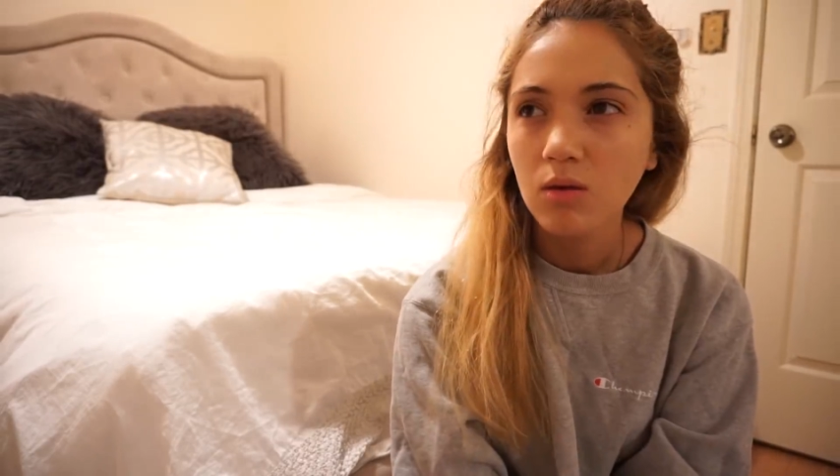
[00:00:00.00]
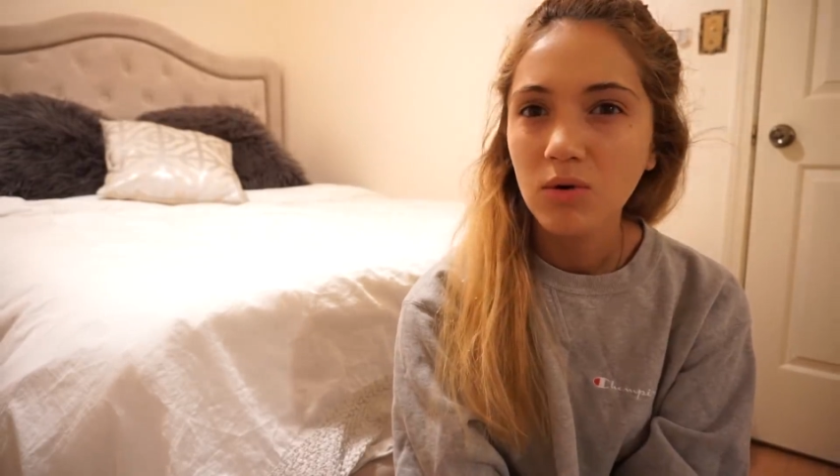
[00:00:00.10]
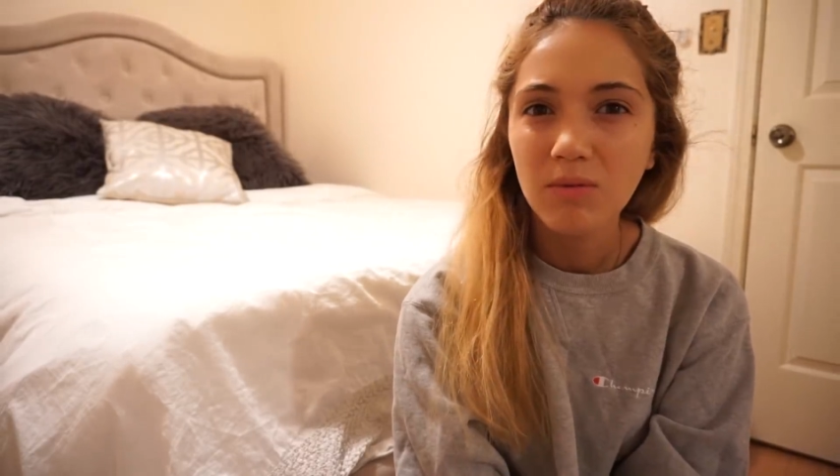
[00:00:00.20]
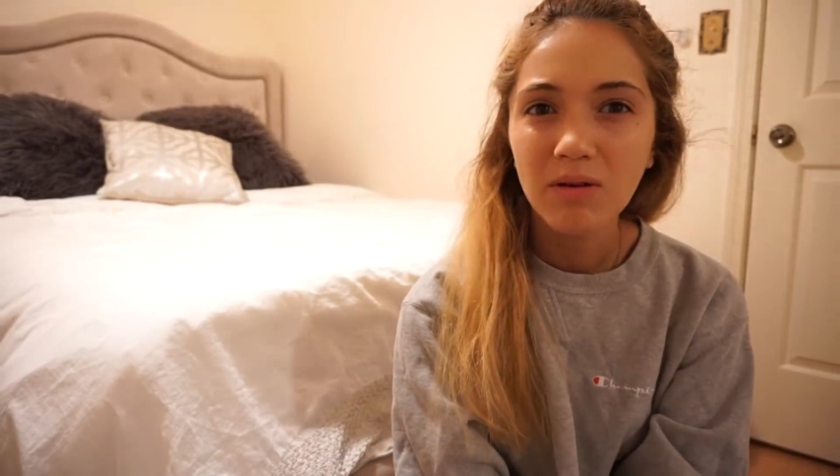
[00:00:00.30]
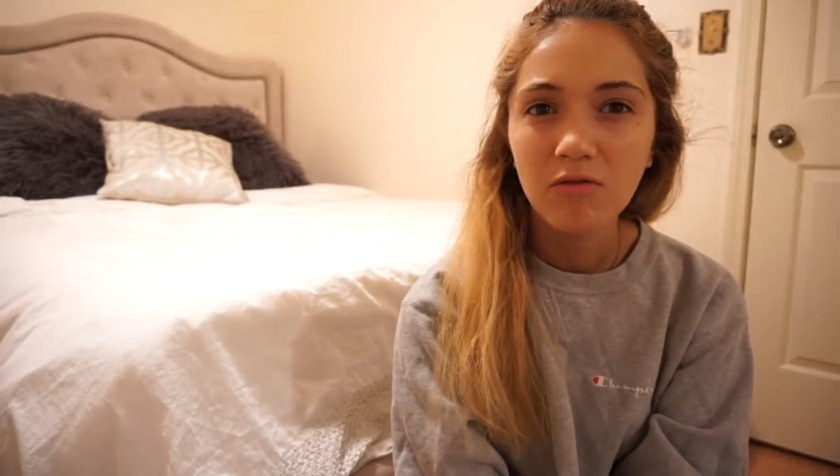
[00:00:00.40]

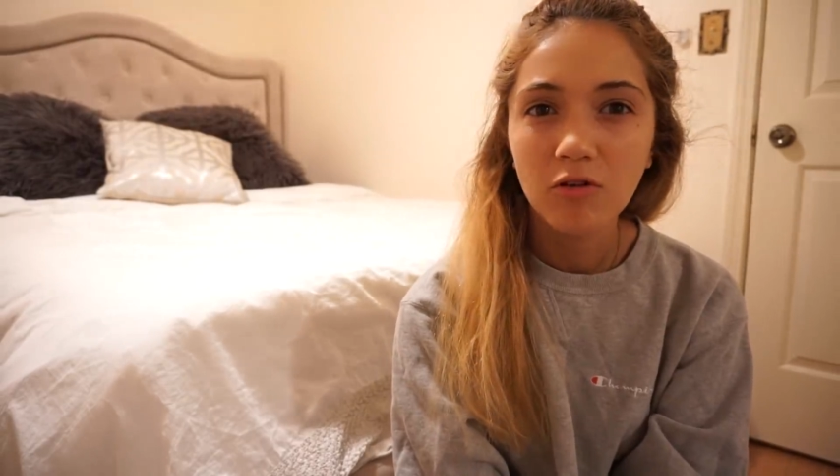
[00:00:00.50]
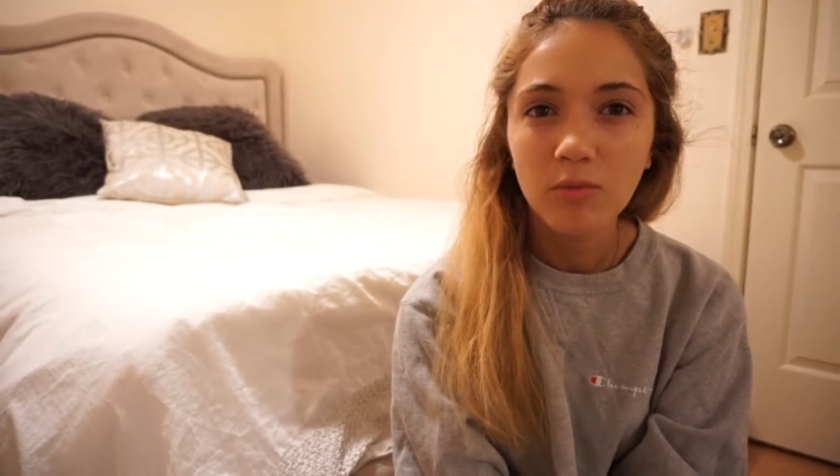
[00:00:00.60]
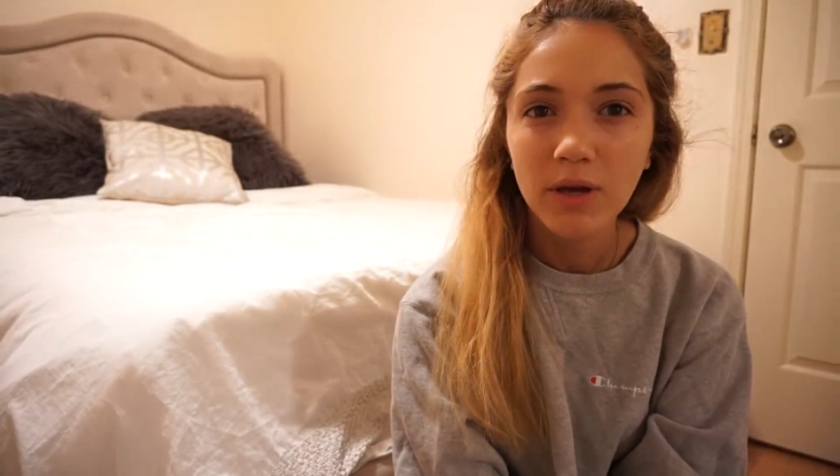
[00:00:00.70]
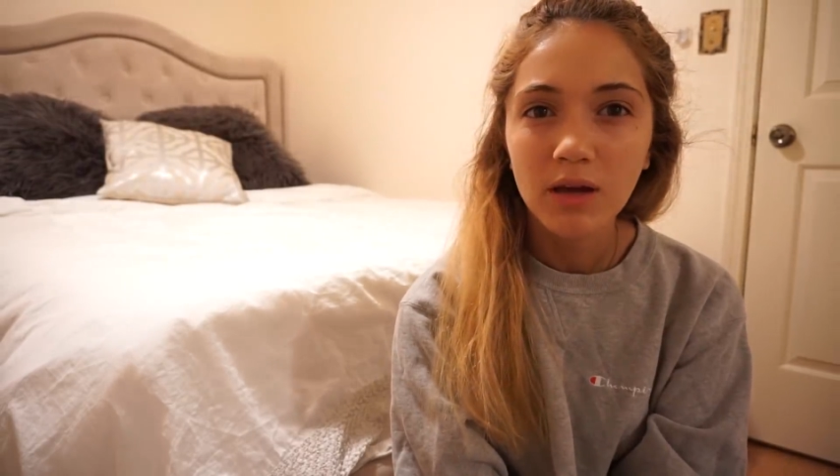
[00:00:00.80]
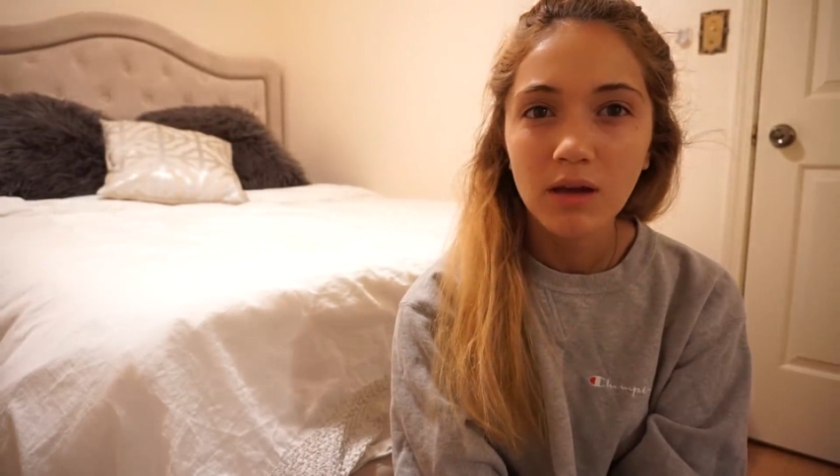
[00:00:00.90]
What am I
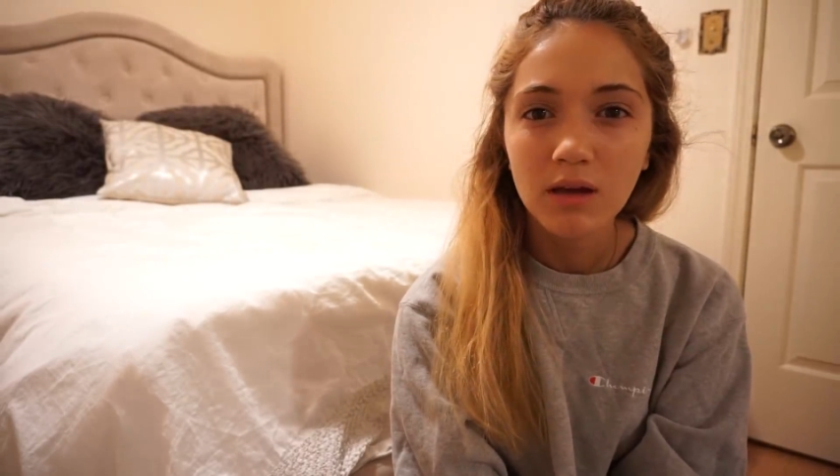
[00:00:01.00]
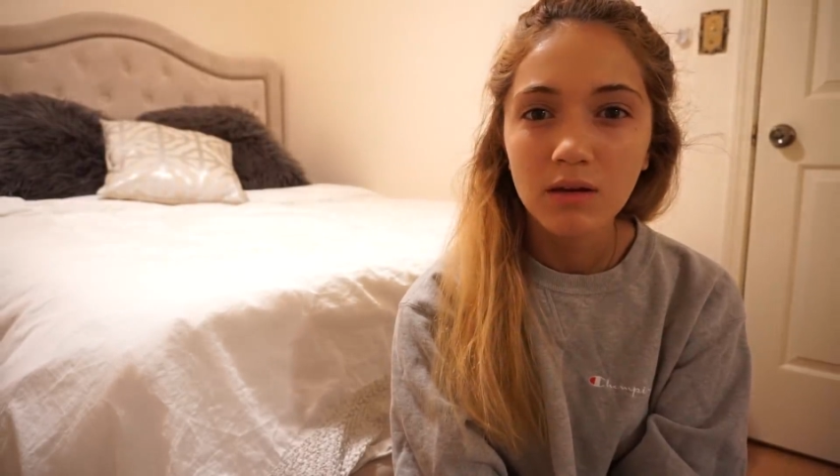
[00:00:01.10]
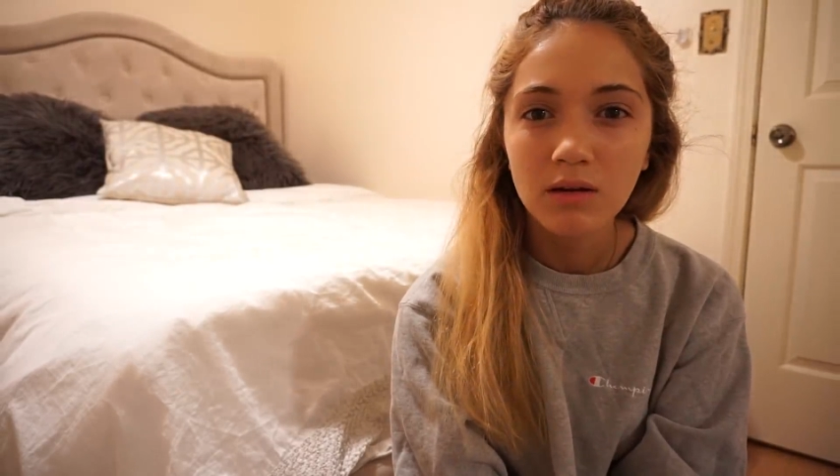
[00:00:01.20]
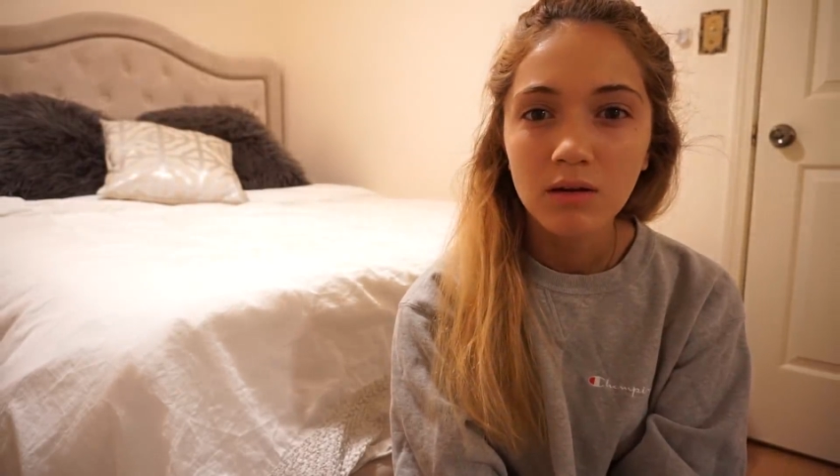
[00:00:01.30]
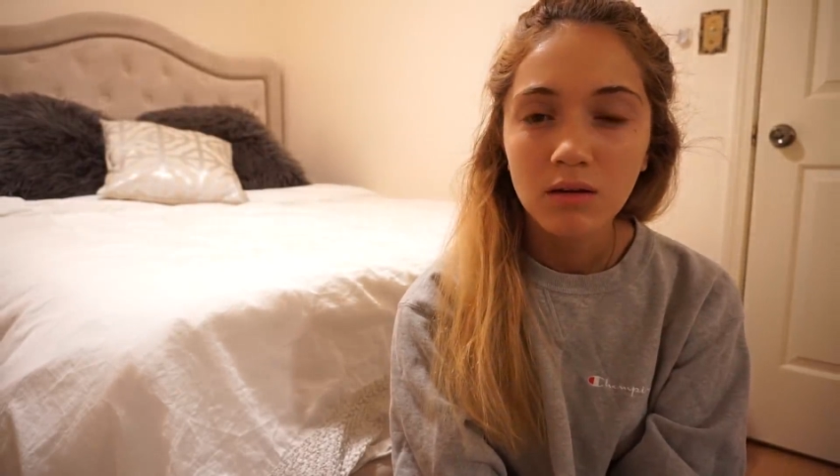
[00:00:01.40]
filming again?